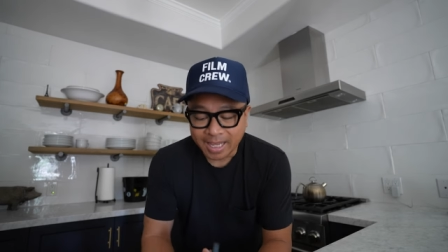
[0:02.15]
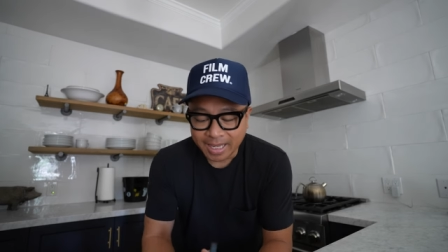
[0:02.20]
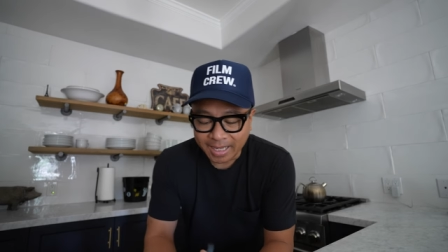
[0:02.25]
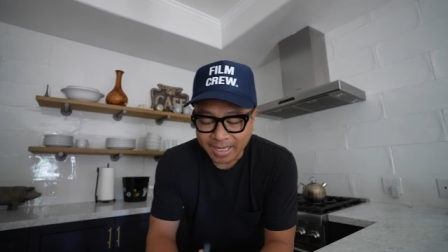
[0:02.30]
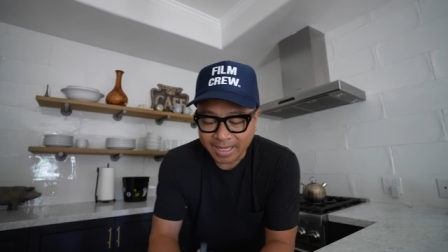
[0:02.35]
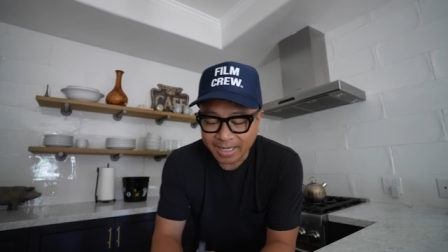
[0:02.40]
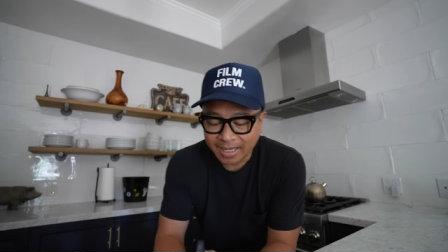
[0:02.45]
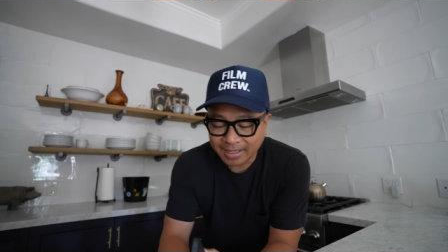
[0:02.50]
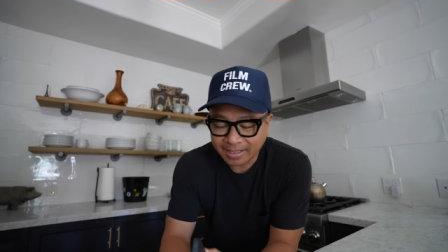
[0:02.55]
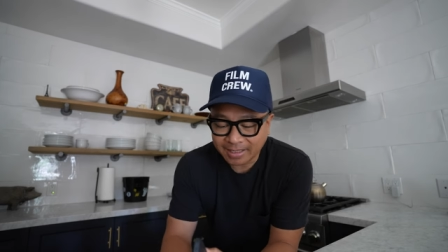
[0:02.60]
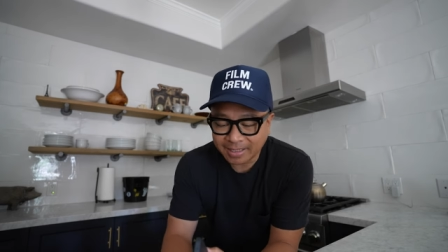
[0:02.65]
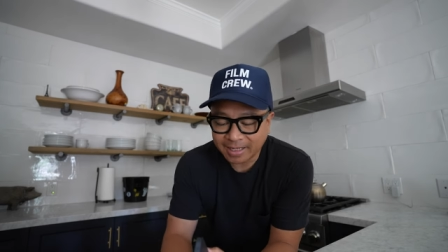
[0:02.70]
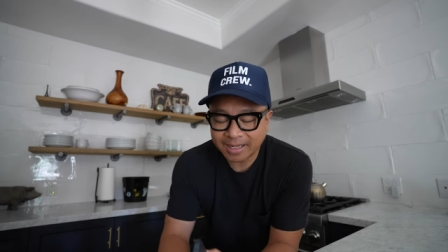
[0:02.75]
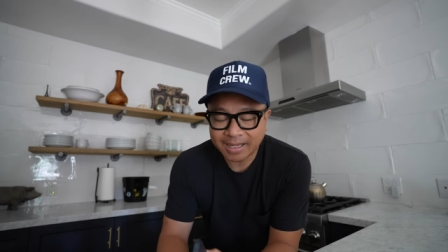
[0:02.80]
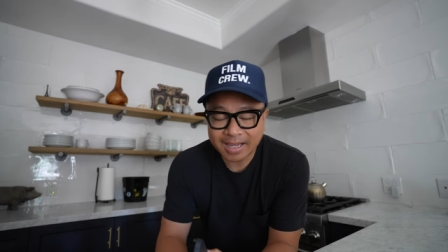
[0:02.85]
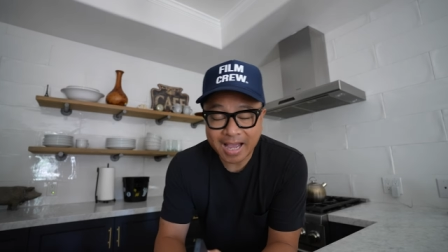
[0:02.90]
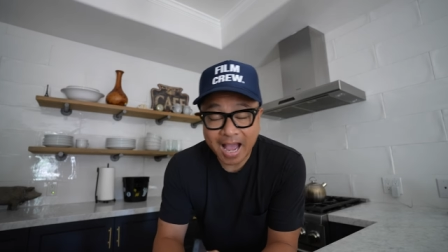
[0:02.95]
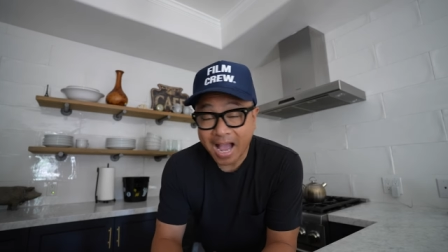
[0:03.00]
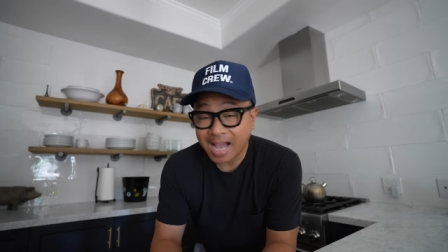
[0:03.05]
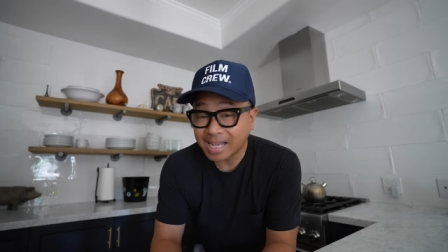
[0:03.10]
and
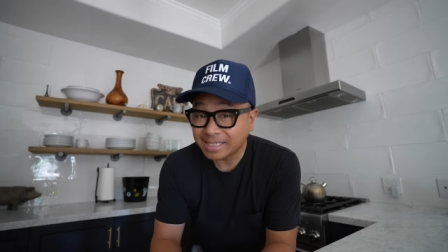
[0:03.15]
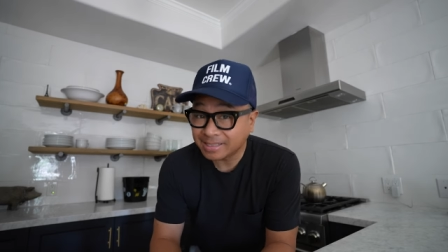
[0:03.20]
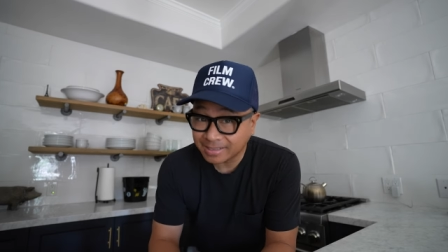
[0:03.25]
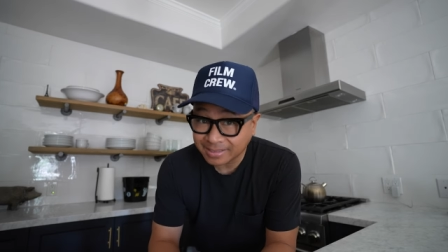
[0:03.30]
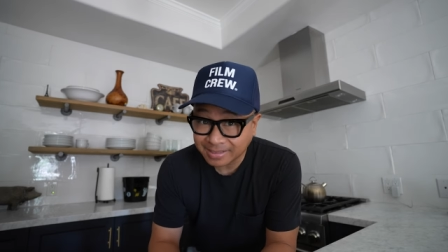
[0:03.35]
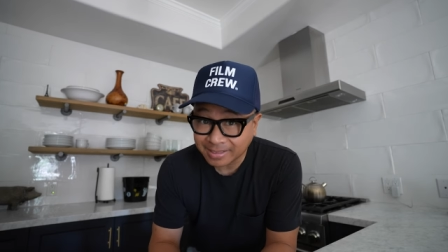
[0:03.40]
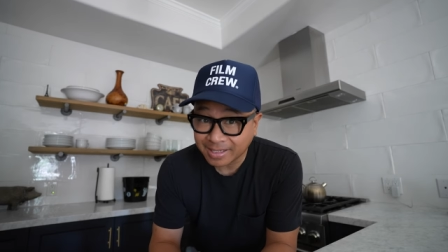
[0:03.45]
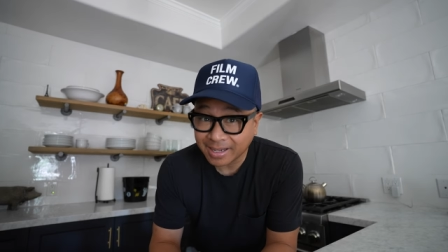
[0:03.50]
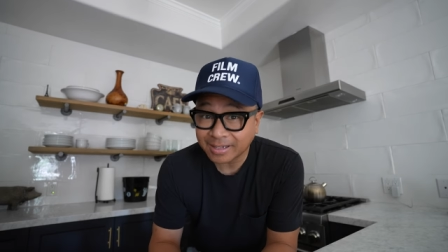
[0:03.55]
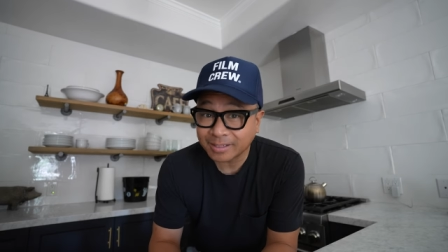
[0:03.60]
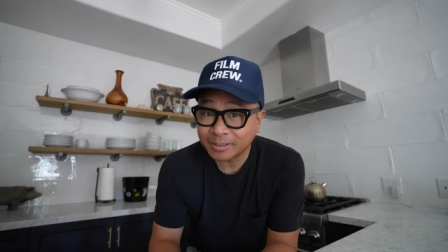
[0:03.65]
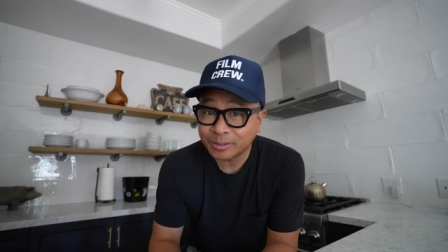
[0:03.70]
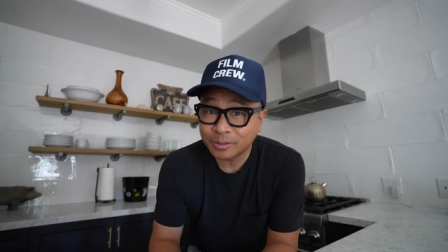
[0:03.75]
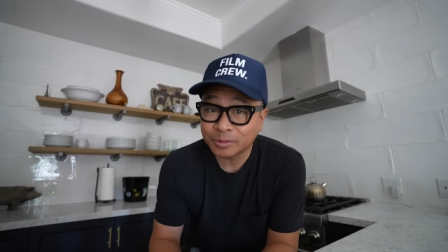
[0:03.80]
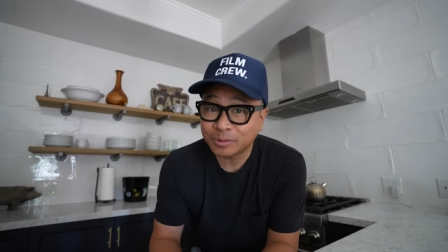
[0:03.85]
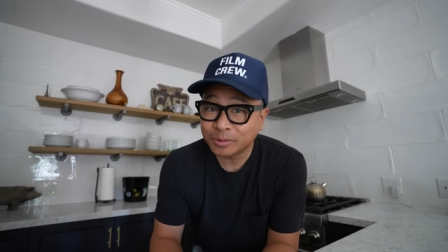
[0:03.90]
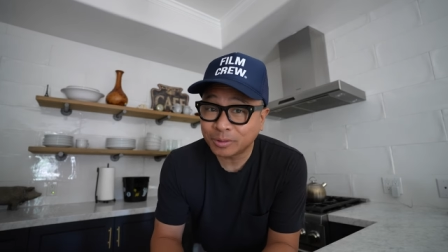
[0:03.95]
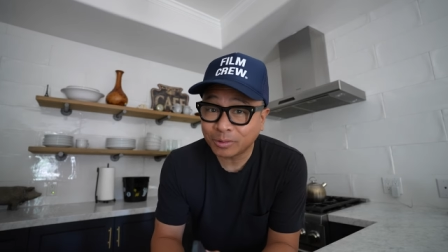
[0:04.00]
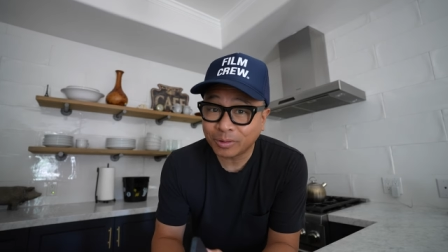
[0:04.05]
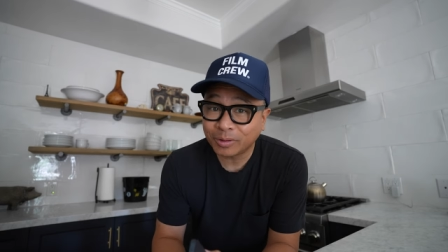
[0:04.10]
uh, I just got a new
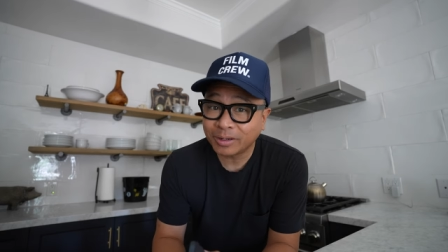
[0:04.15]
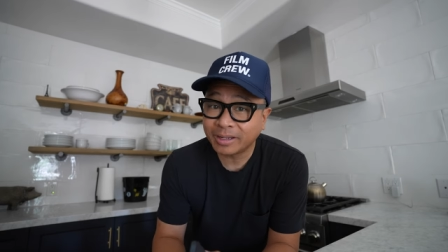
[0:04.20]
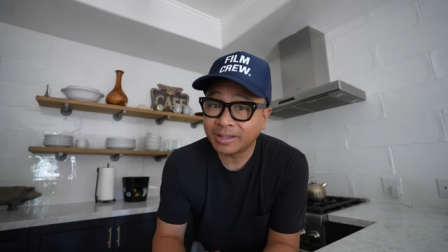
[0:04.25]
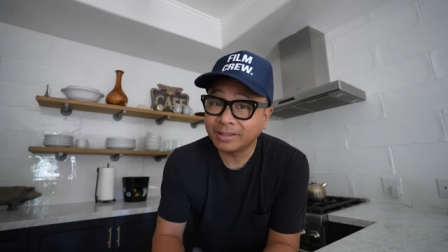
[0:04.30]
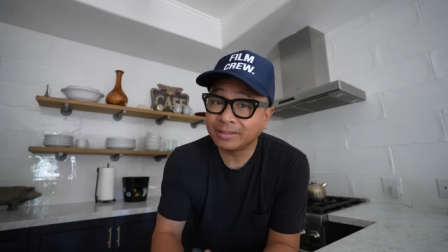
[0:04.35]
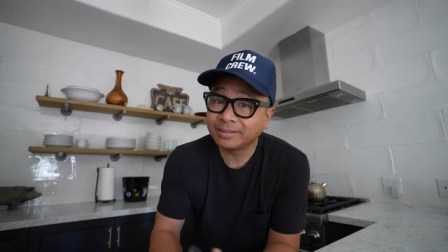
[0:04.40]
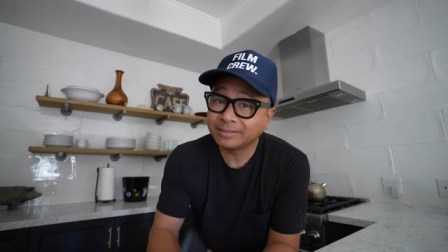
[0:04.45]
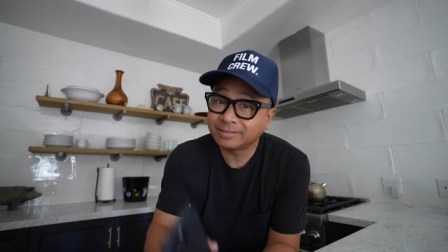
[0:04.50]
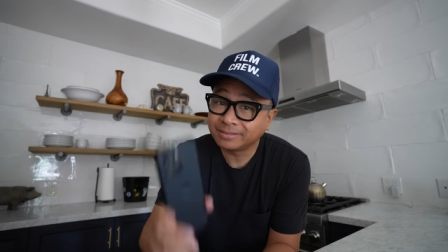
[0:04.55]
toy